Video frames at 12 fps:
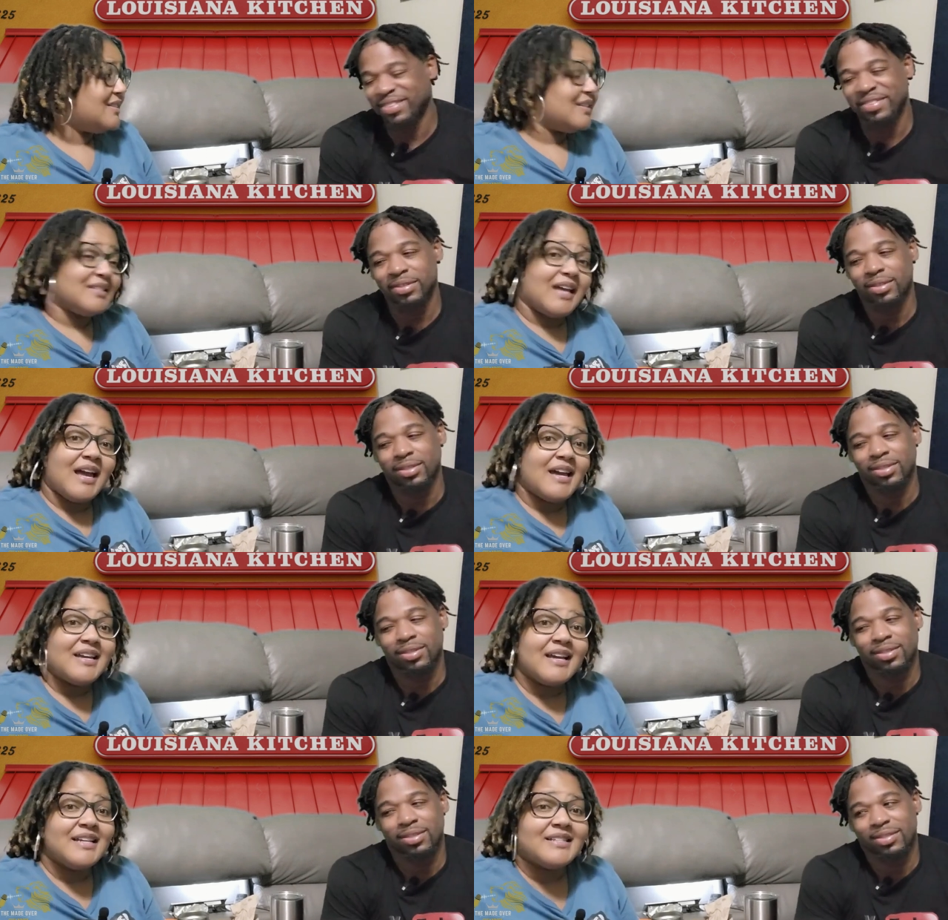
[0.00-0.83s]
Speaker 1: It's the
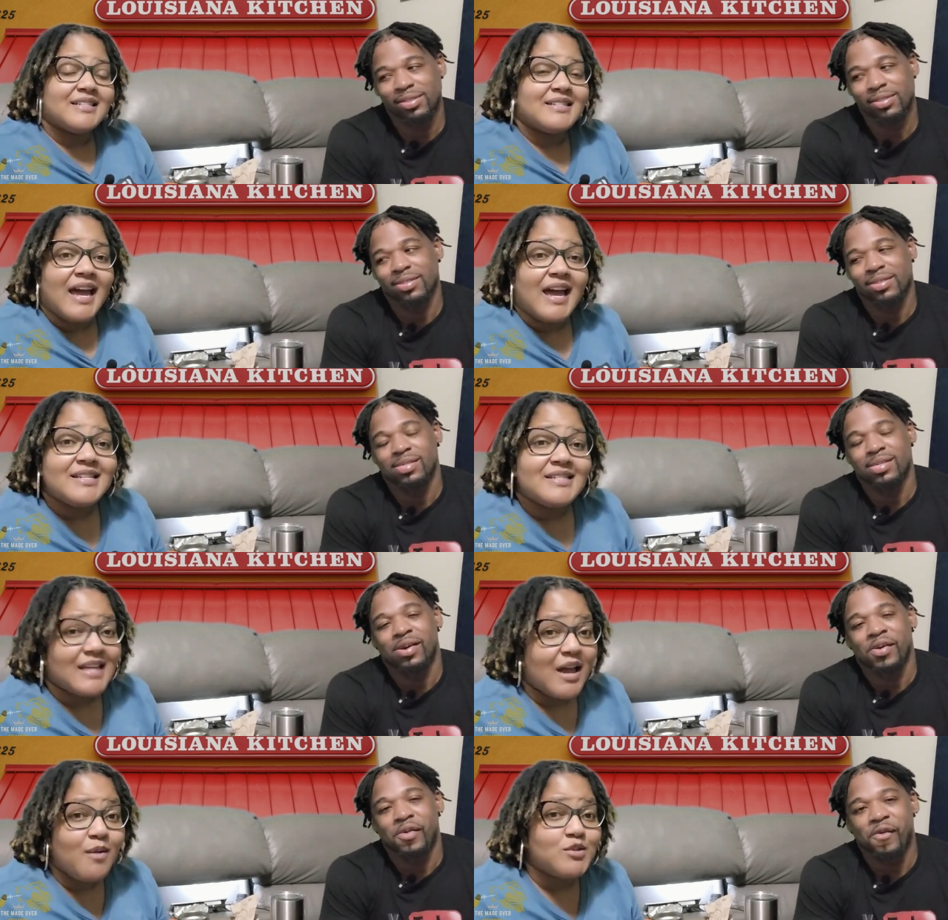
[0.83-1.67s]
same. It's the same
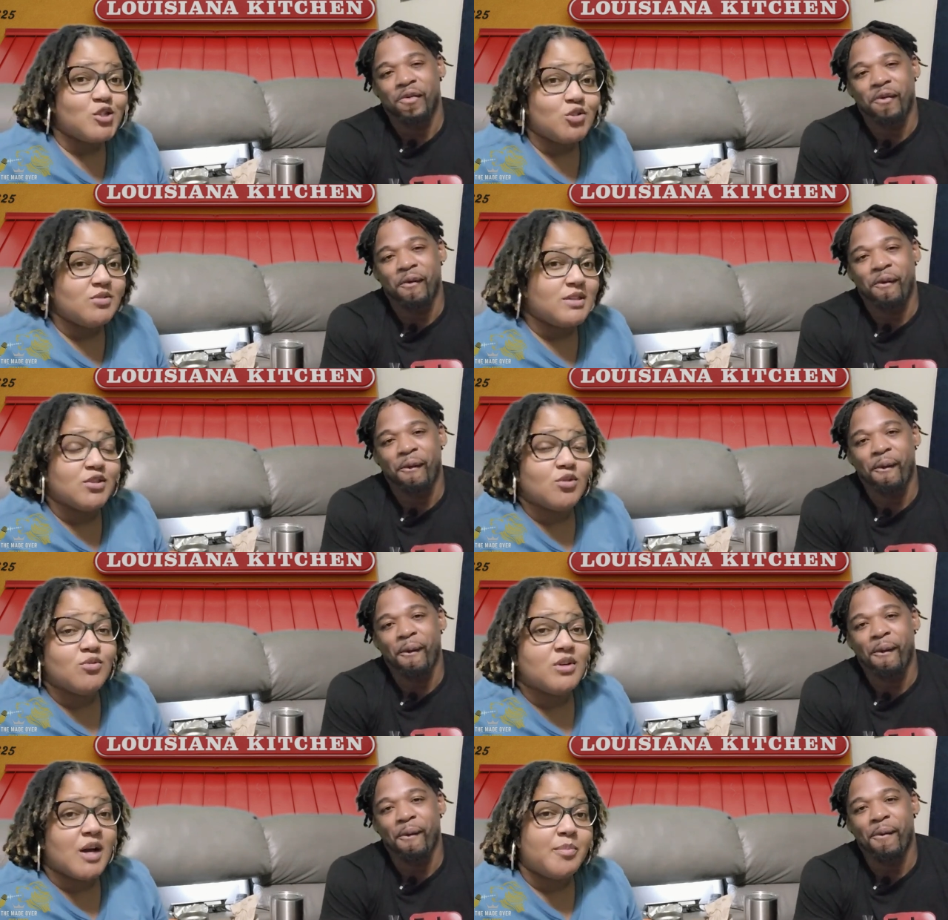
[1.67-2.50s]
sandwich. You just
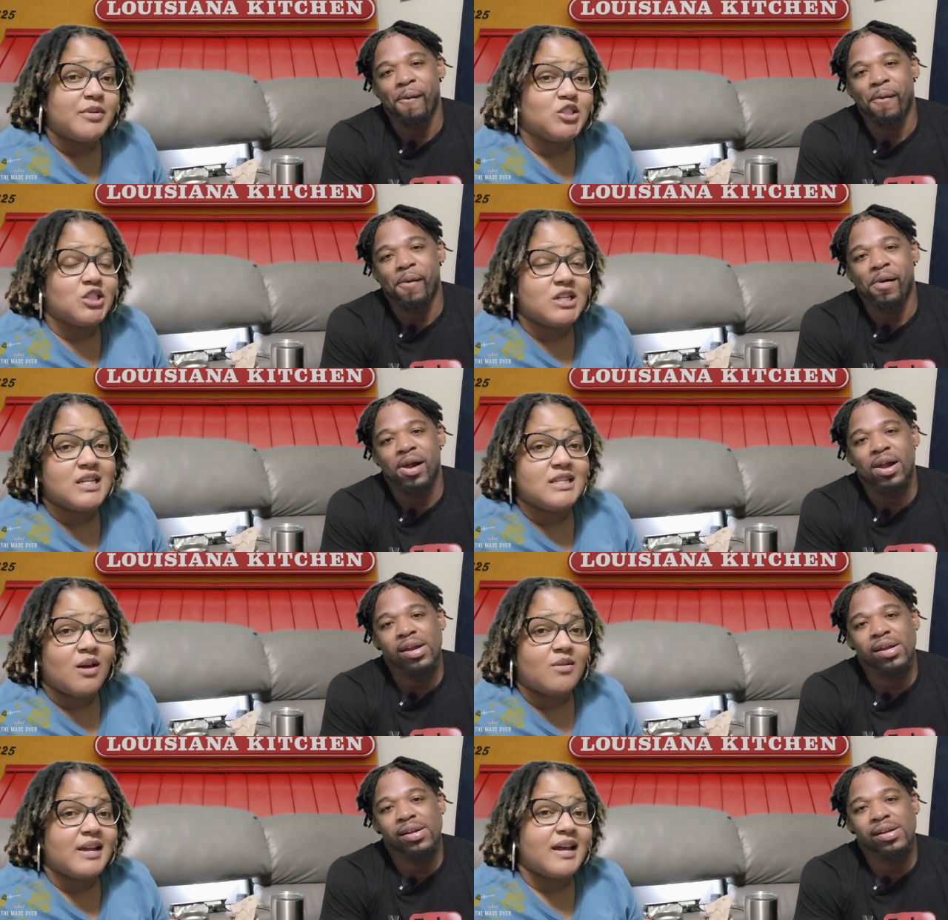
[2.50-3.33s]
threw a couple of
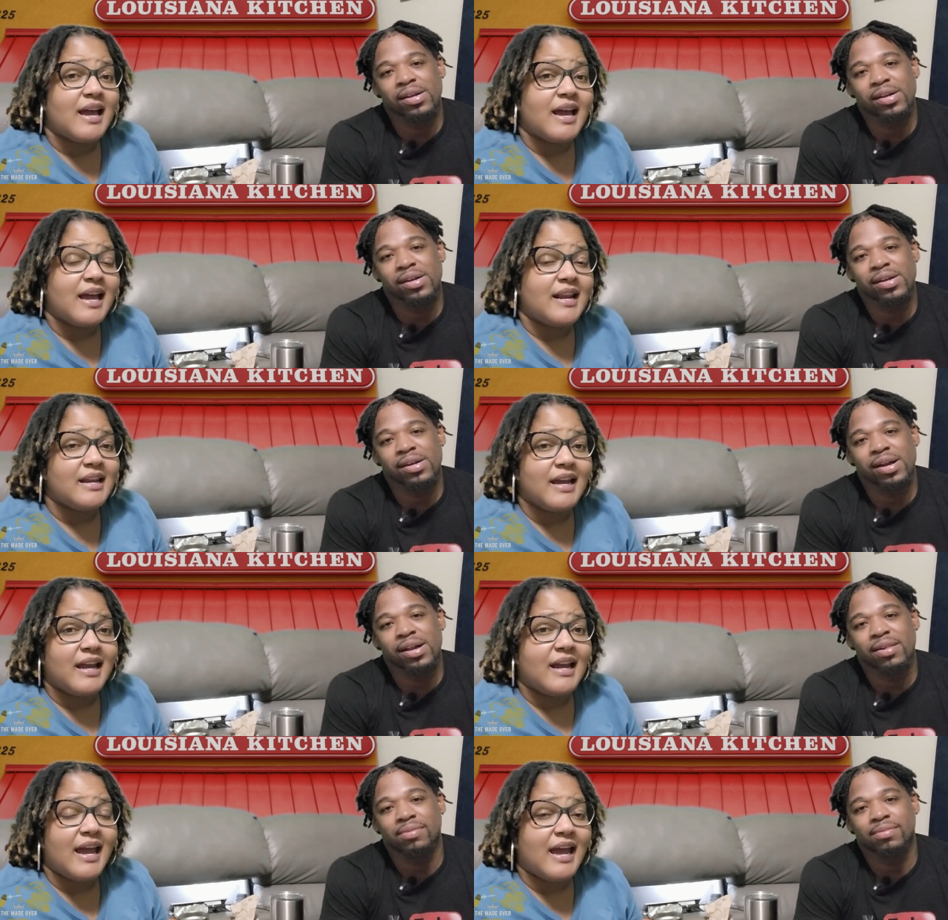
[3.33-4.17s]
cheese on there, added
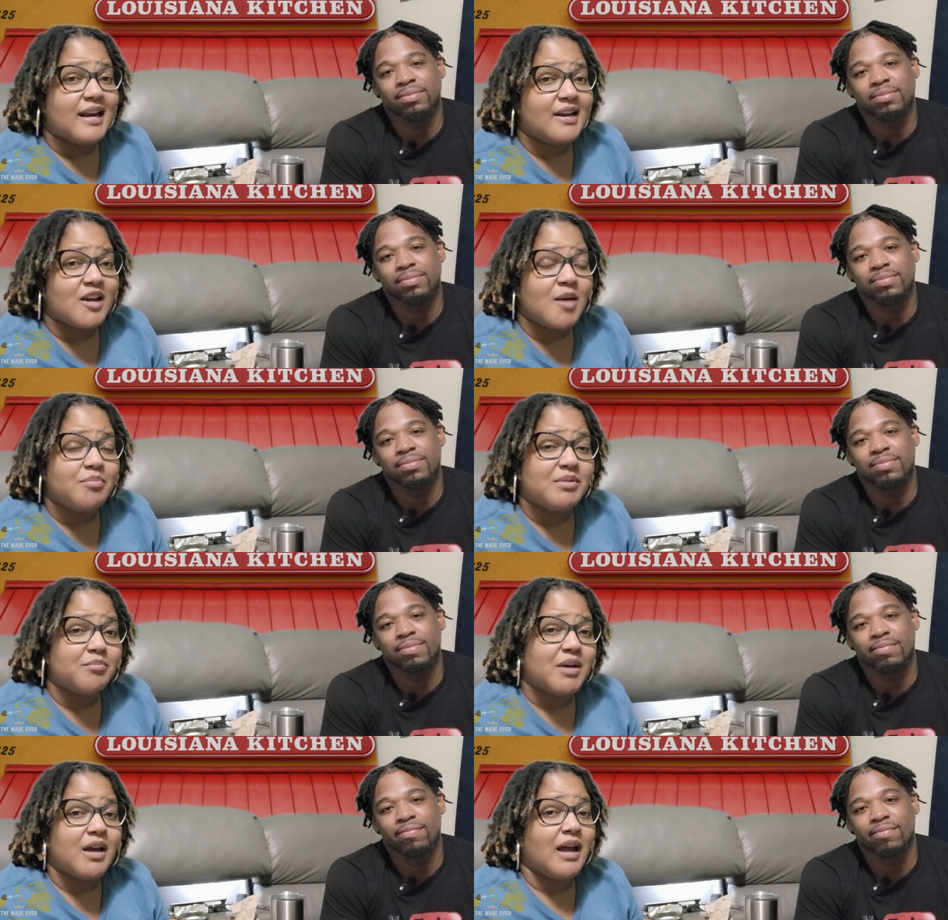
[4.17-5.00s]
added a
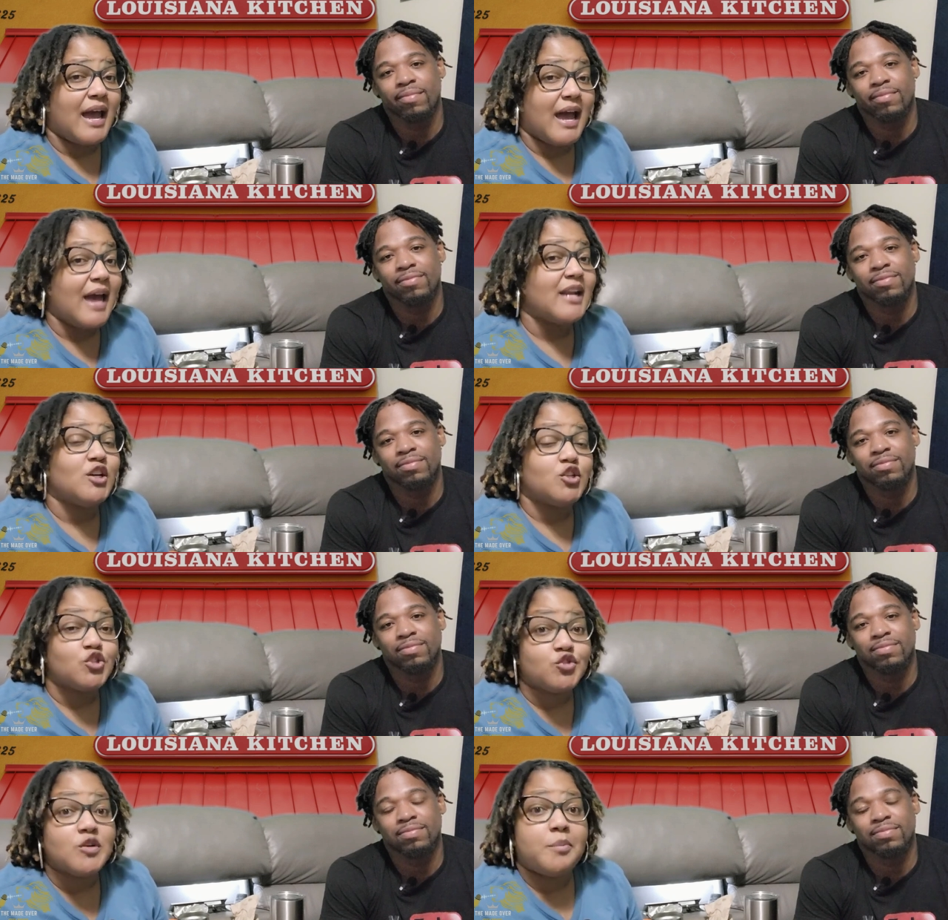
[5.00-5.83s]
couple of uh, added
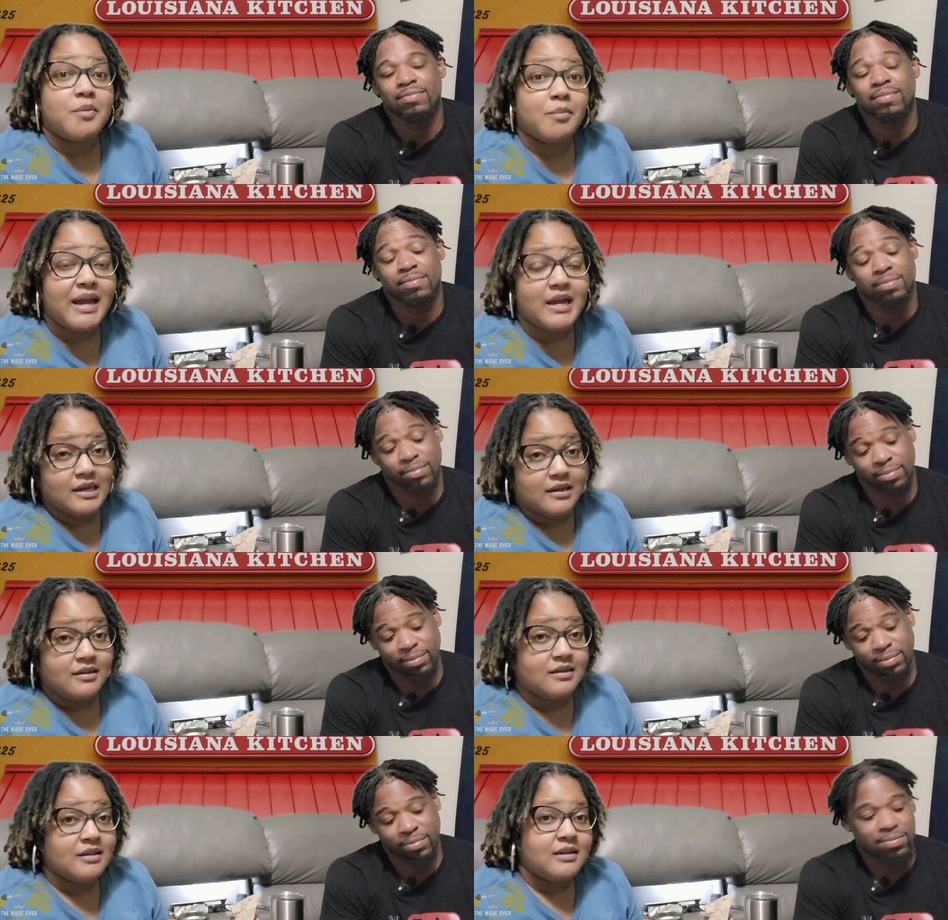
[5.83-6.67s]
a strip of
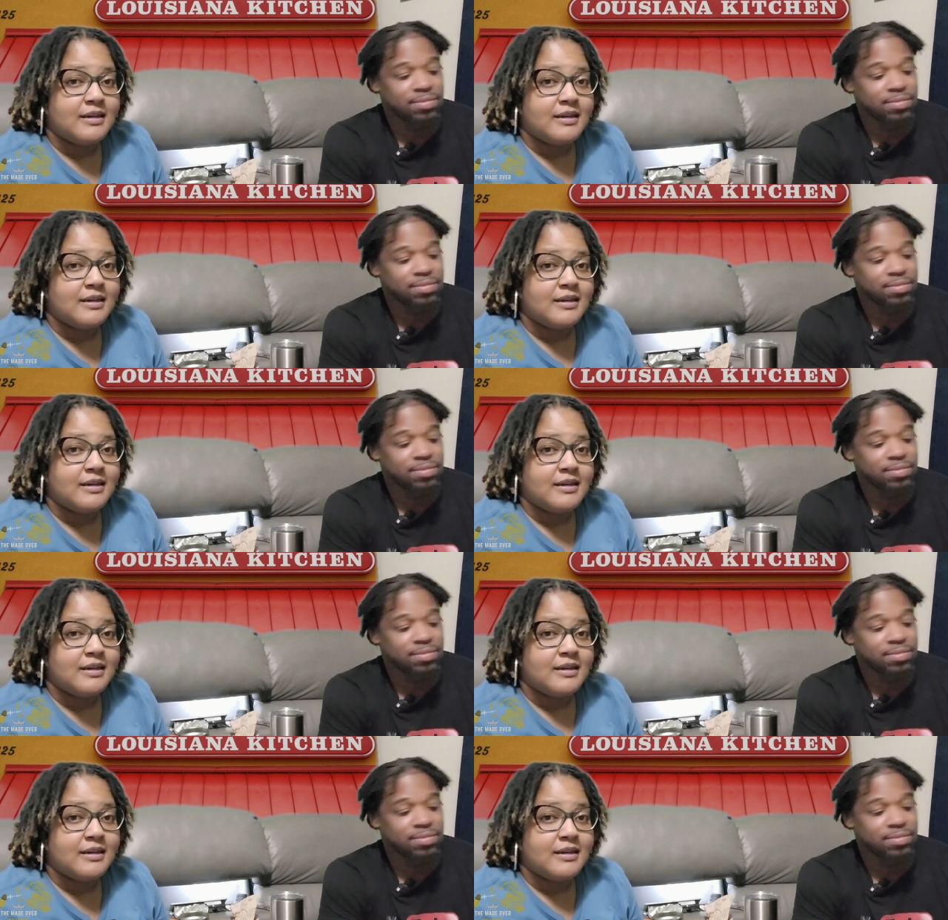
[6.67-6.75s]
bacon.